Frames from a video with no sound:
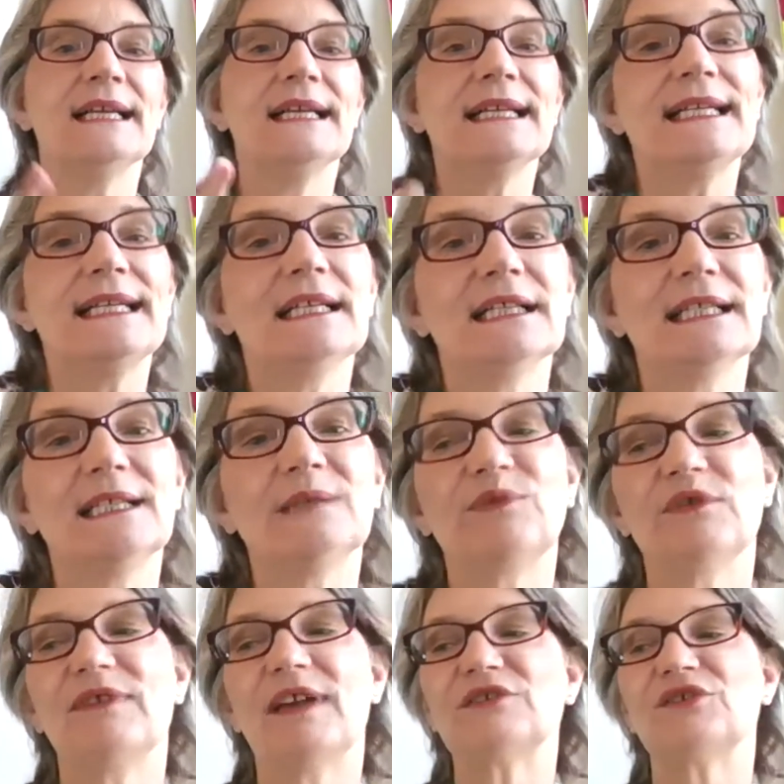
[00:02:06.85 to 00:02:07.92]
healing
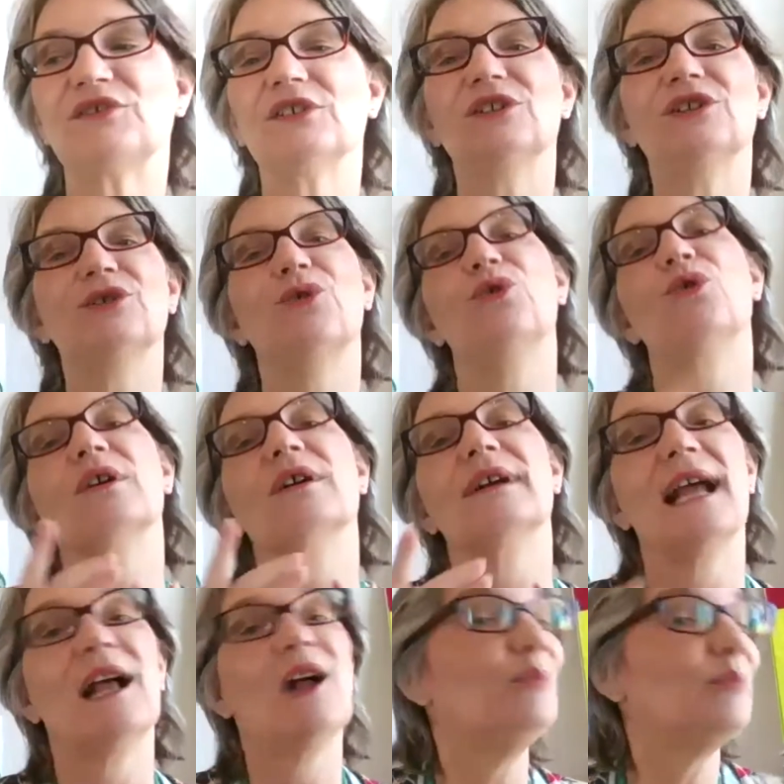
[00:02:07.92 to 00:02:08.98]
professional or
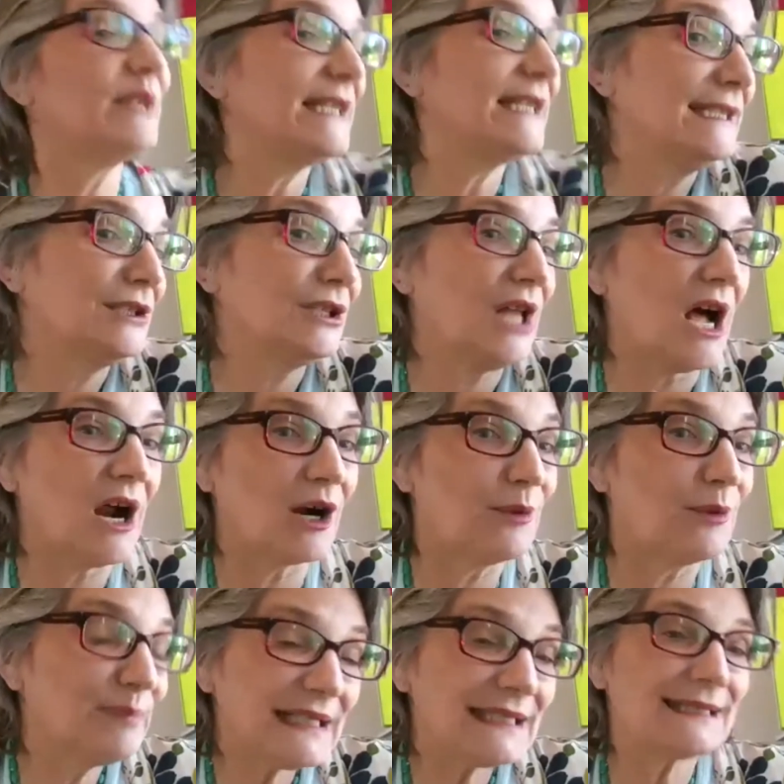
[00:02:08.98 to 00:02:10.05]
help heal
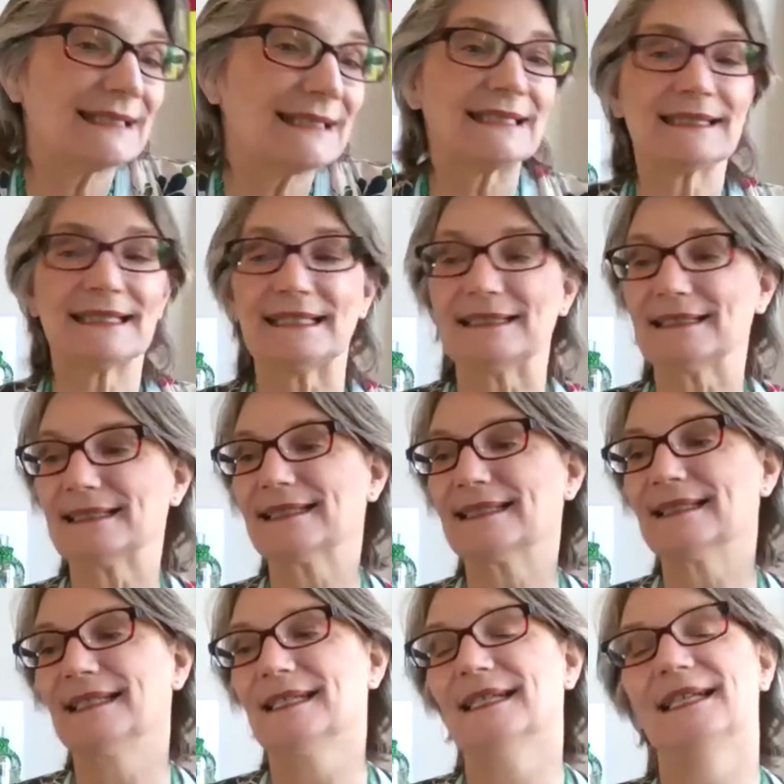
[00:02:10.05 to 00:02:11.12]
our businesses,
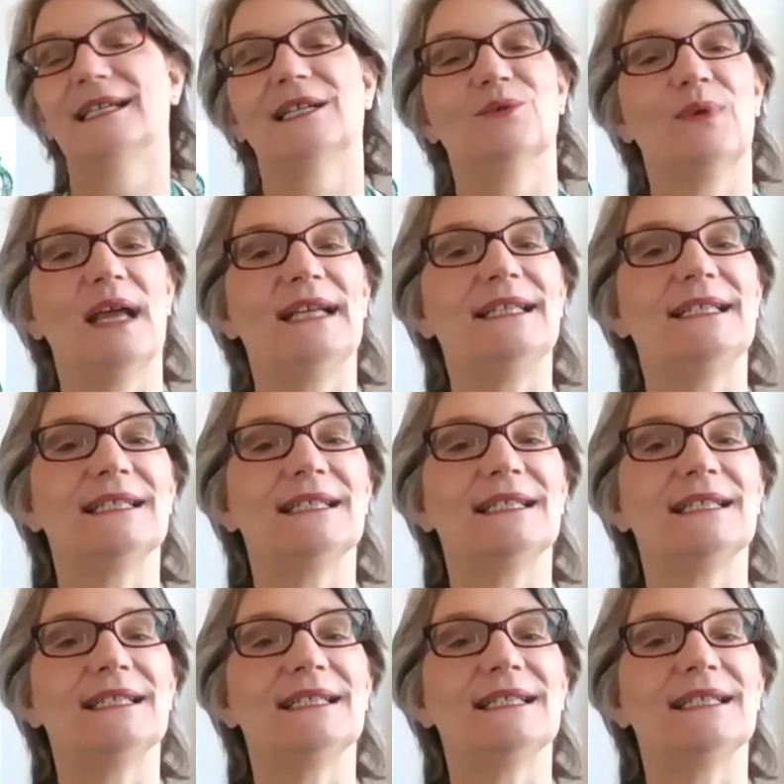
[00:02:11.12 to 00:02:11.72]
right?